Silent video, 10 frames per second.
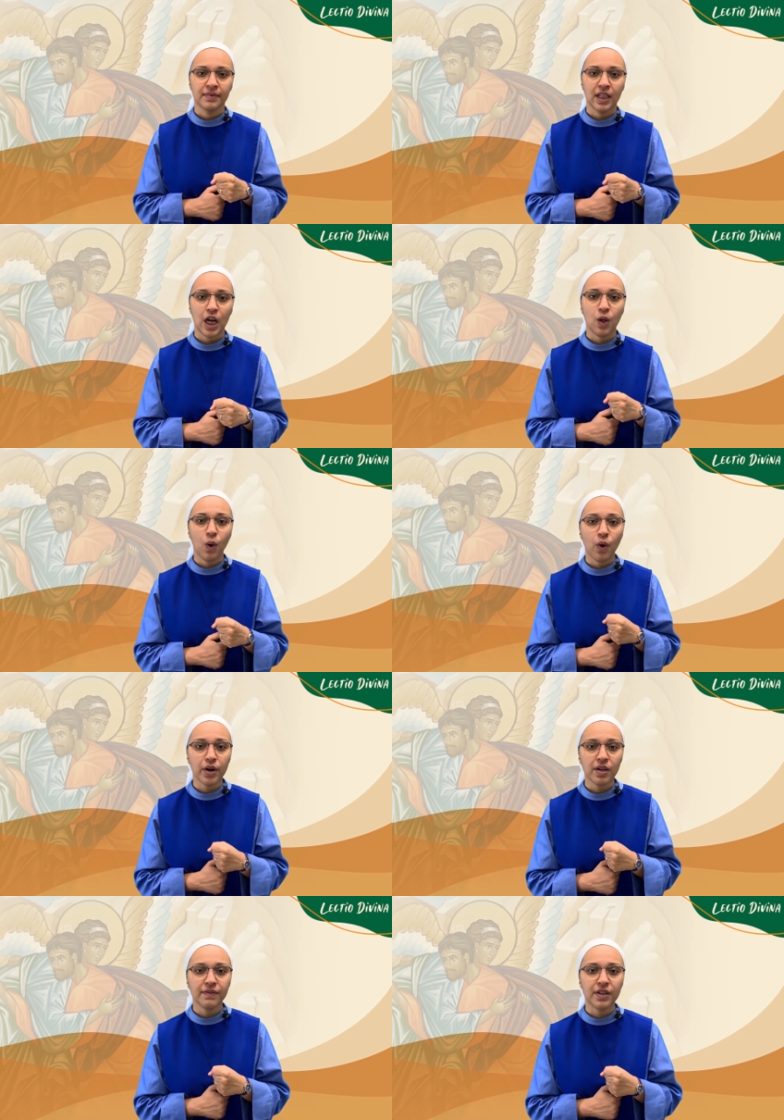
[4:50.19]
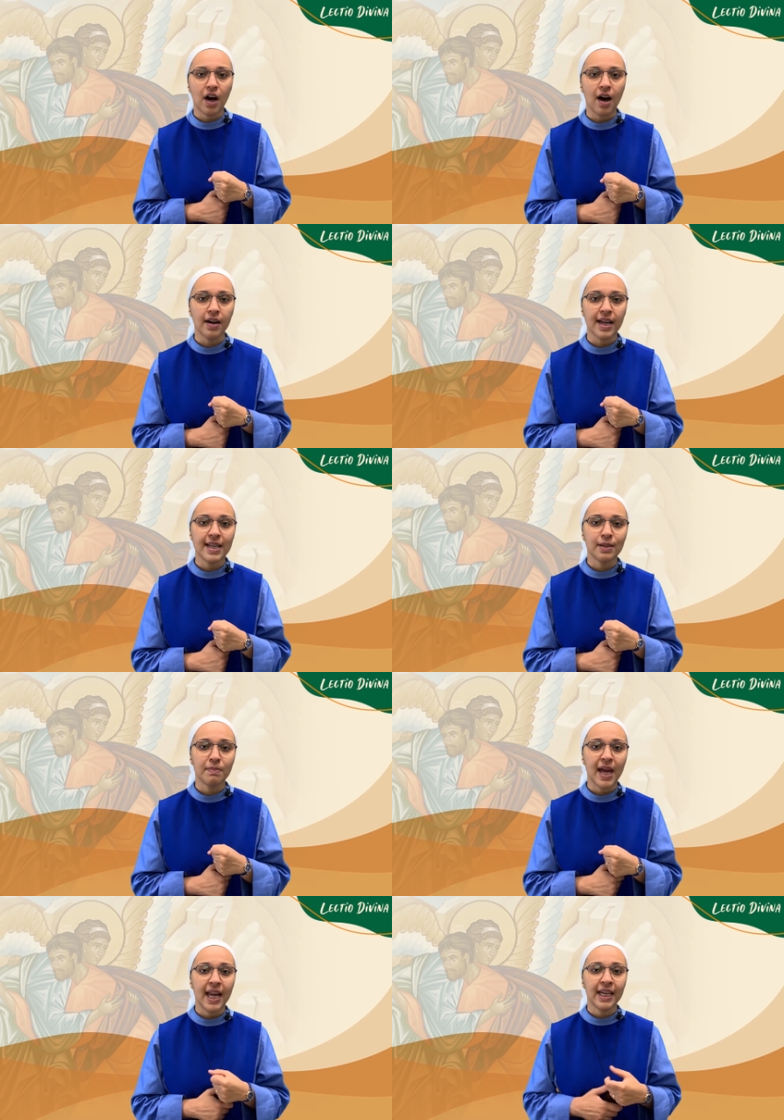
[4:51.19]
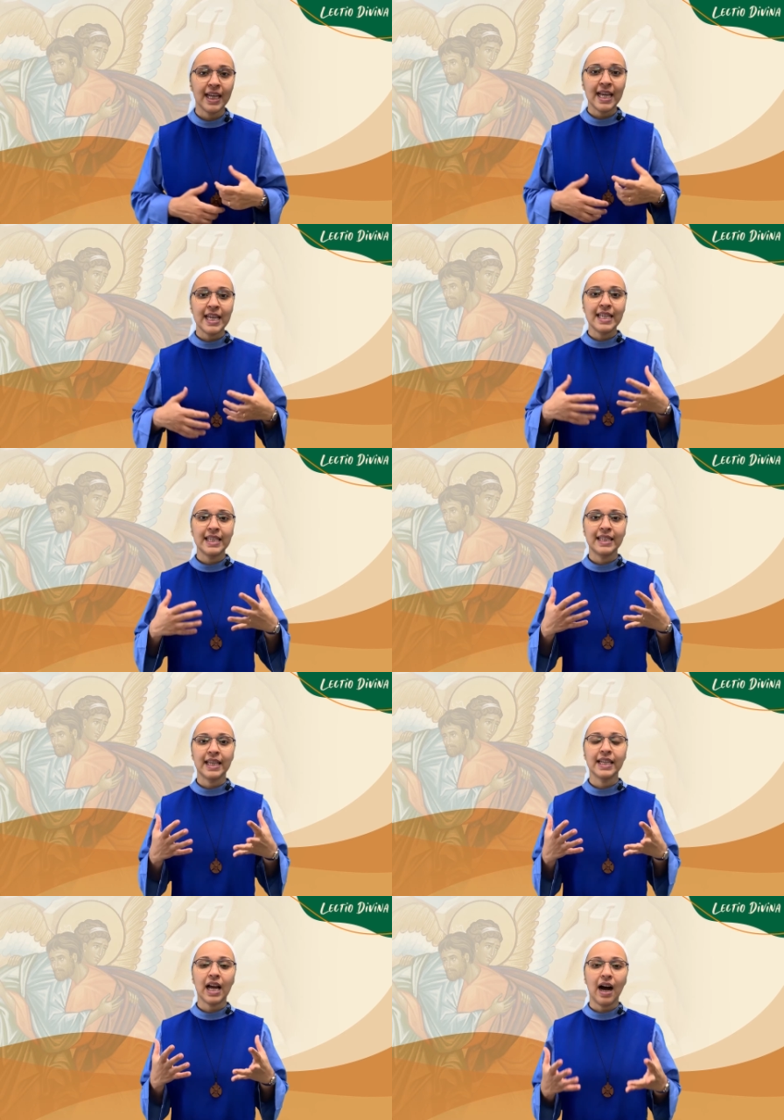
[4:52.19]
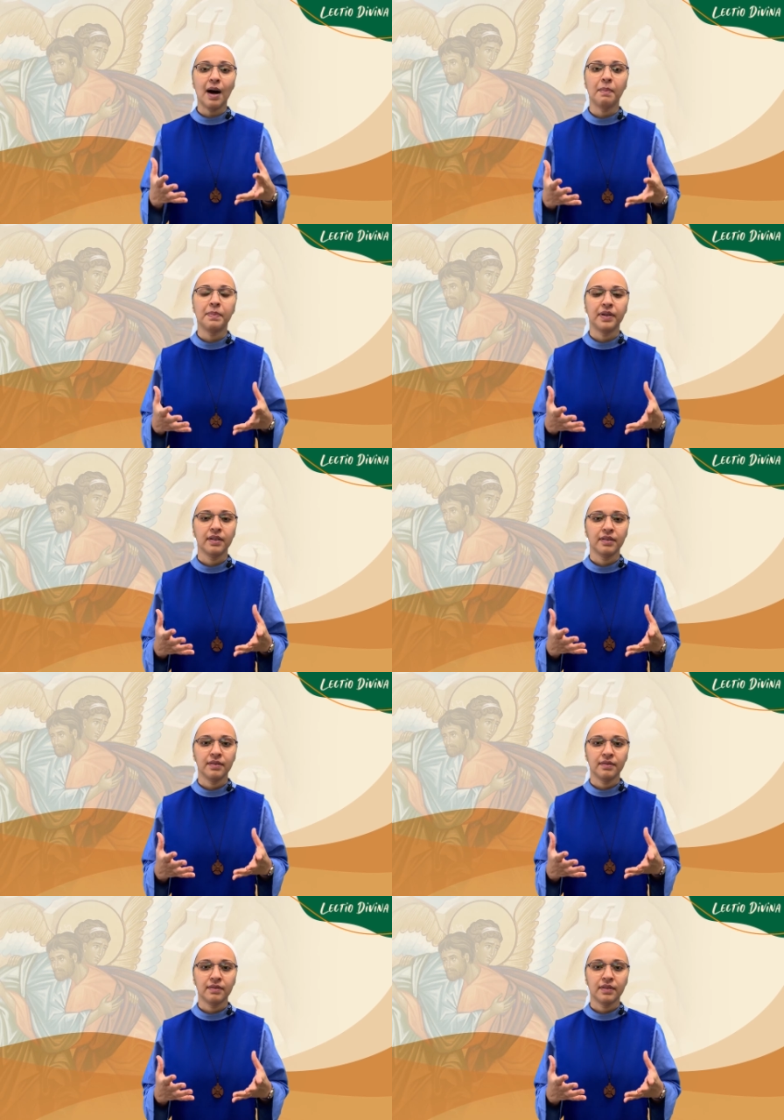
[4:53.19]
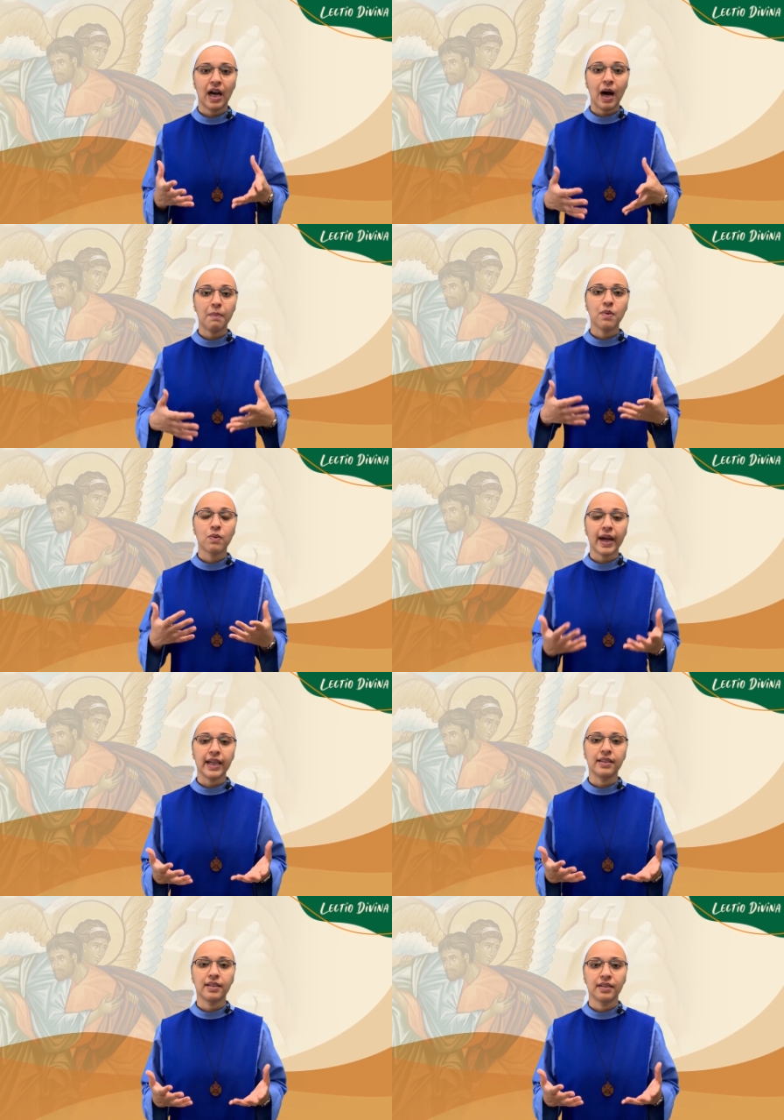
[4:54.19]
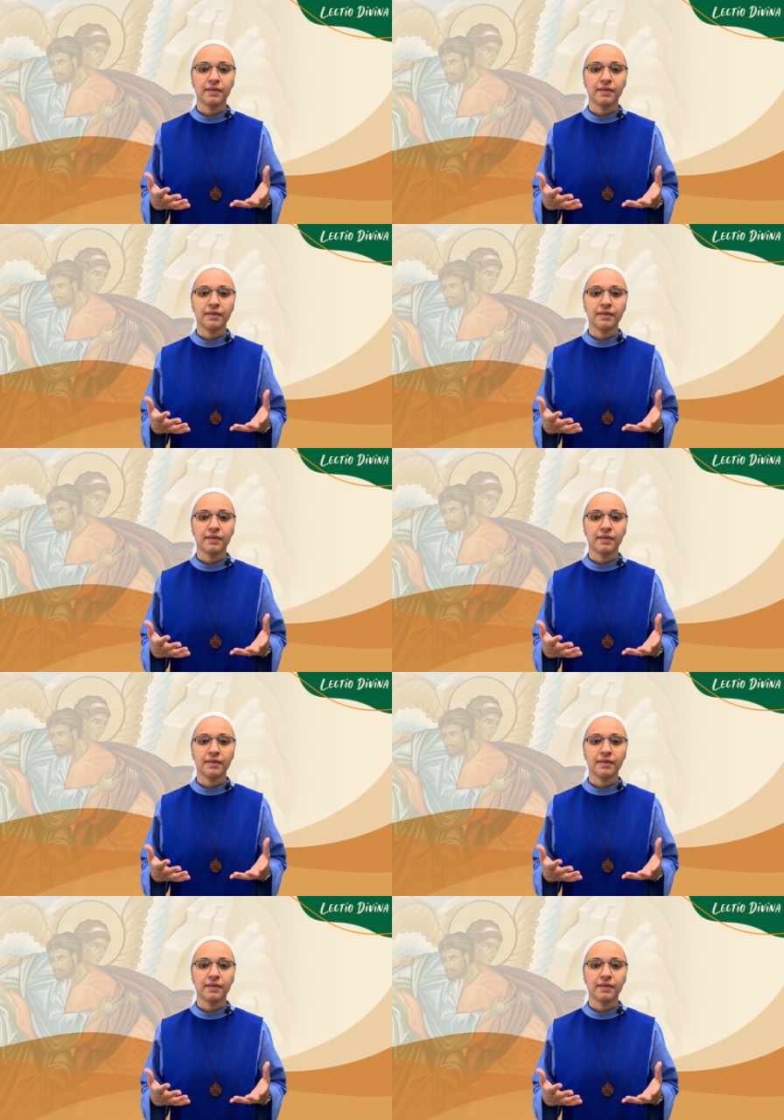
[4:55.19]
The glory of God is man standing up. Upright.